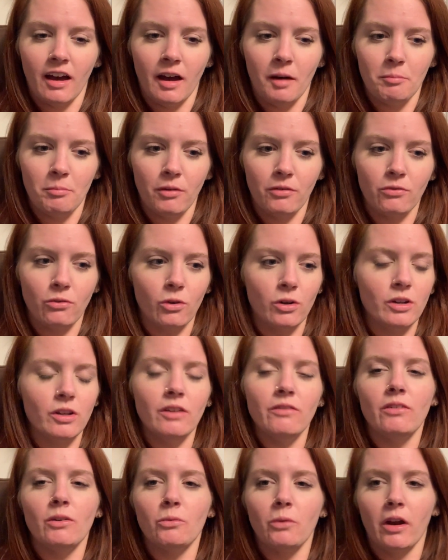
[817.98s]
before you
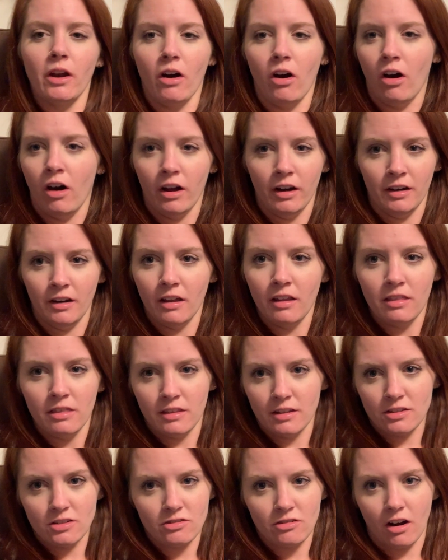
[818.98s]
even went on
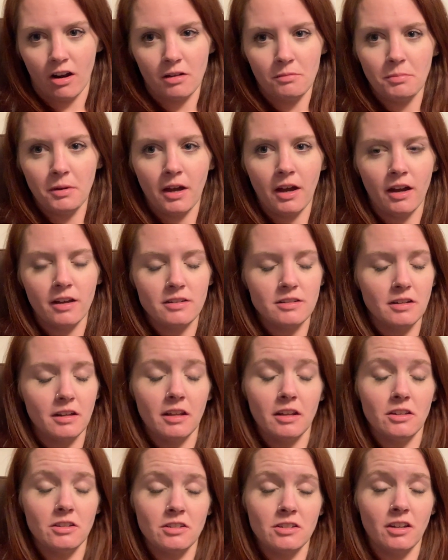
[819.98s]
this drug, because it
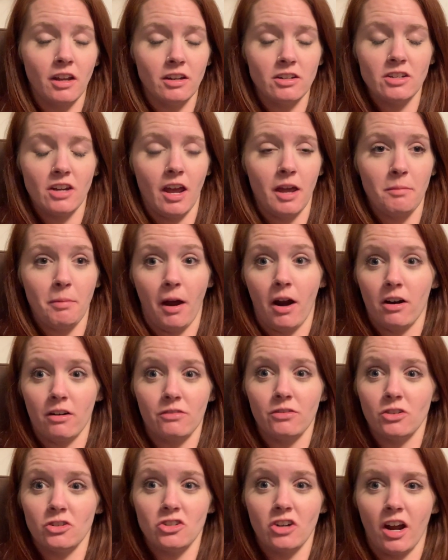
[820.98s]
is such a
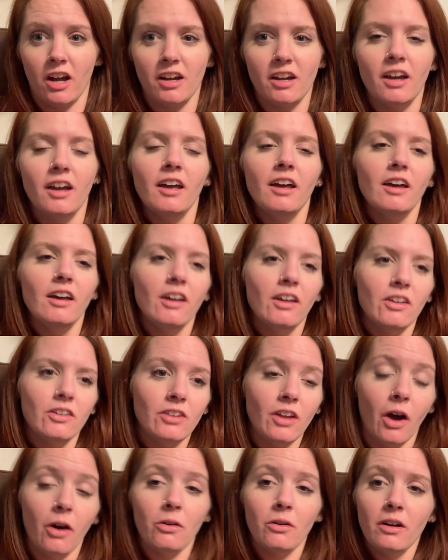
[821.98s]
powerful drug.
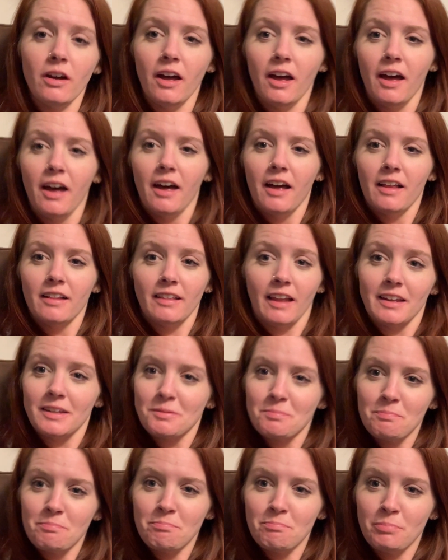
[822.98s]
So let's
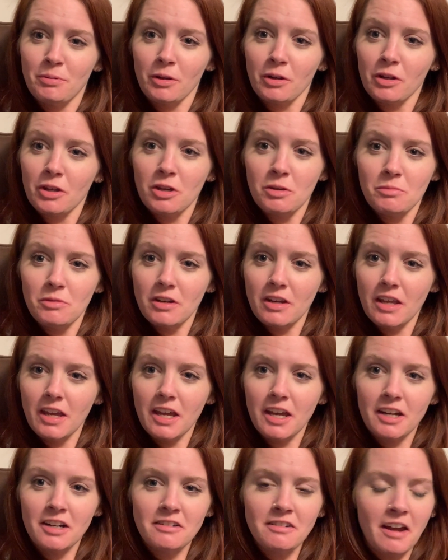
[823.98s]
build a community
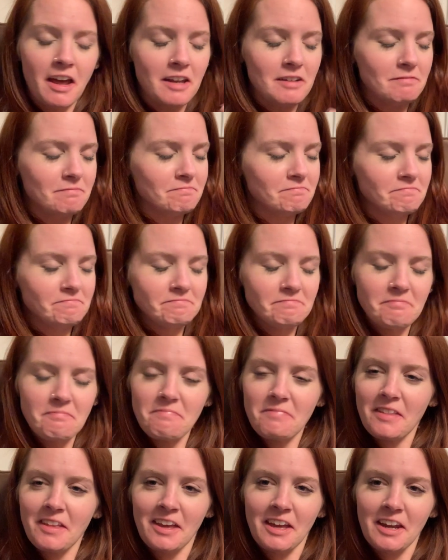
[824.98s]
here and
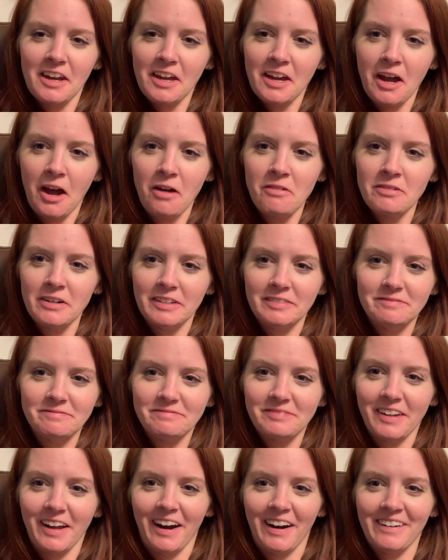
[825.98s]
get it going.
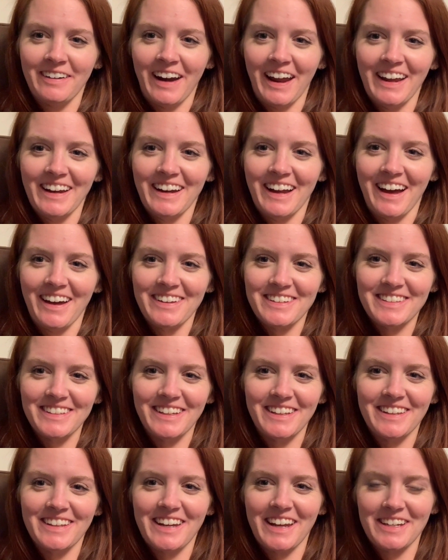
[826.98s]
All right, I'll see
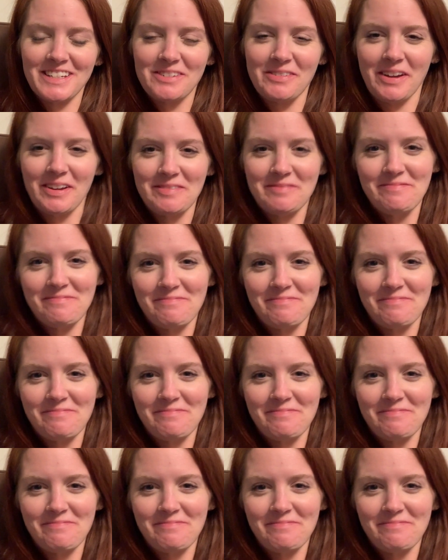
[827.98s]
you in the next one.